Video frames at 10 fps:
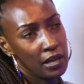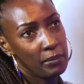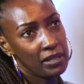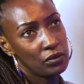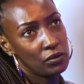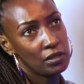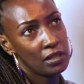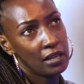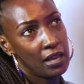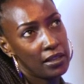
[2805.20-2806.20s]
Yeah, but you
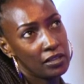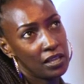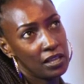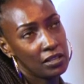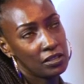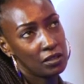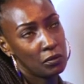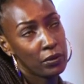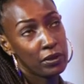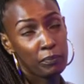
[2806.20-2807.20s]
see, the other challenge
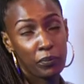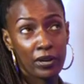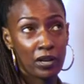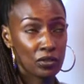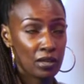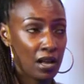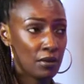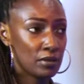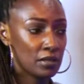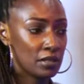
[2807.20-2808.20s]
with production
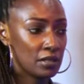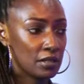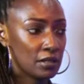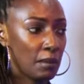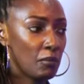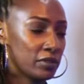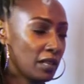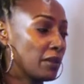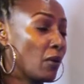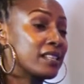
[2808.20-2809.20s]
houses, some
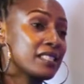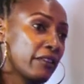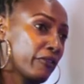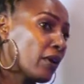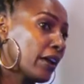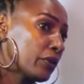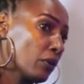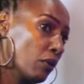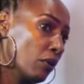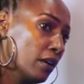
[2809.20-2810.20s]
the ones, the few I
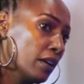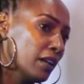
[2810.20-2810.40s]
know.